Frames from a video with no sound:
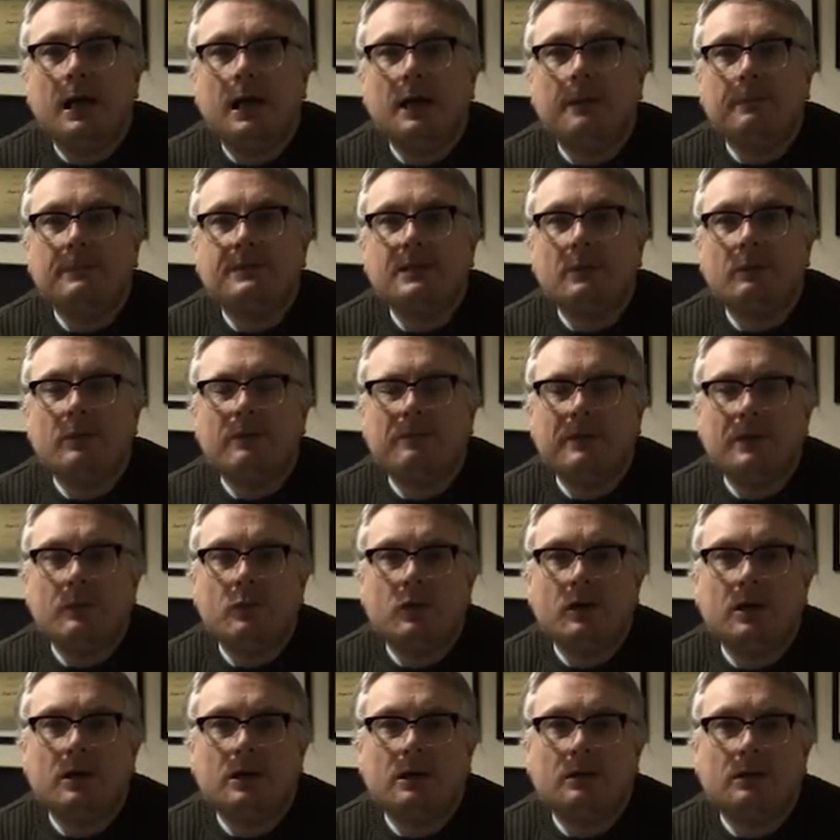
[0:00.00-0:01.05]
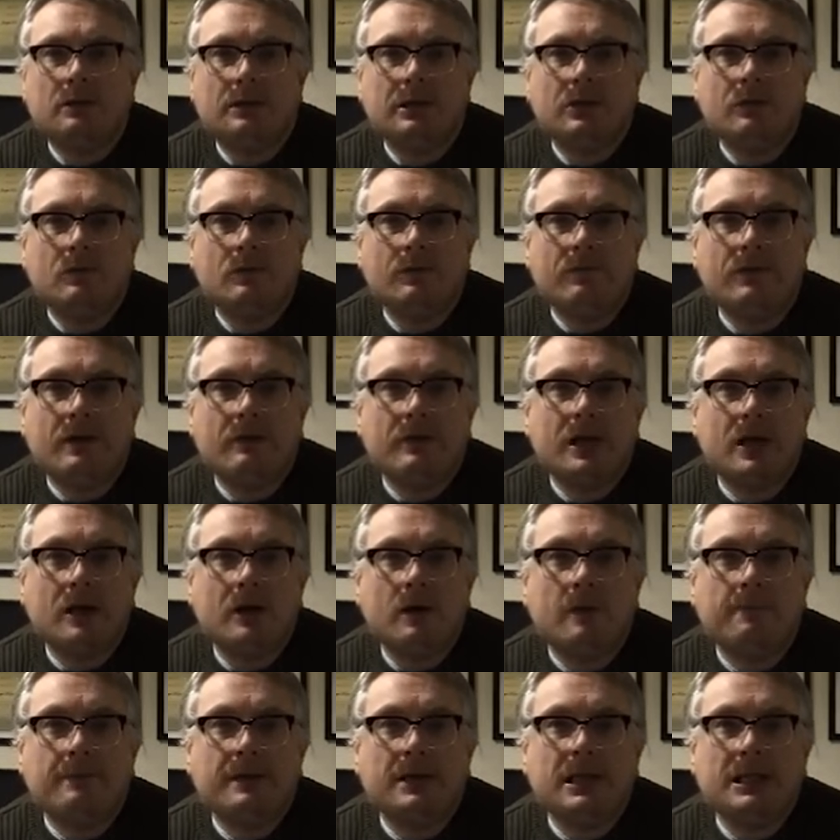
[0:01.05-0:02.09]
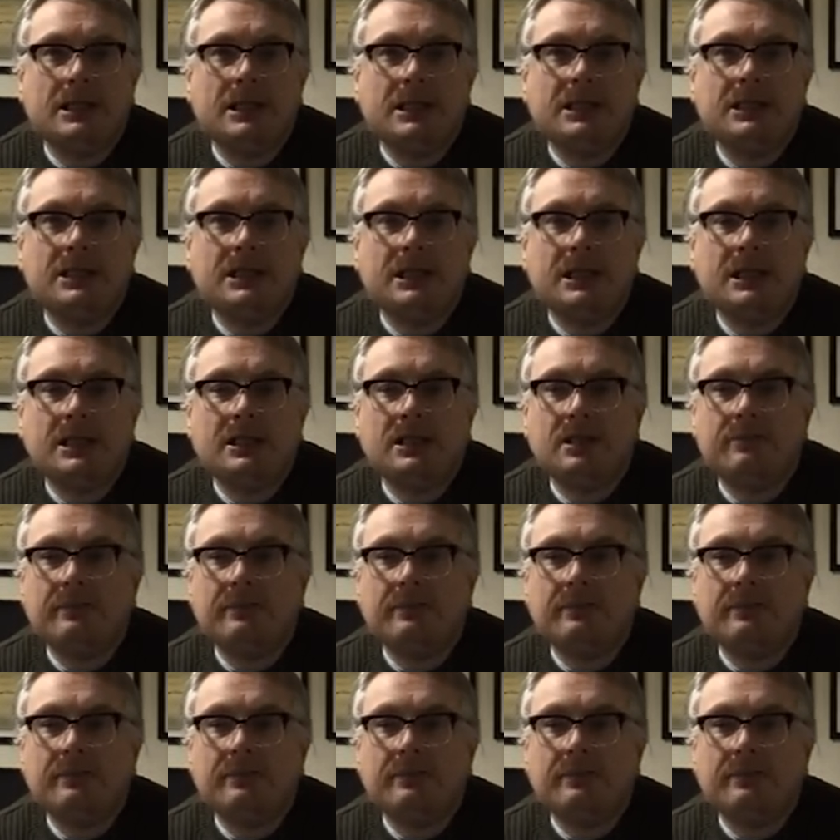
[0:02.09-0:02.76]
is that we've been working, very hard behind the scenes.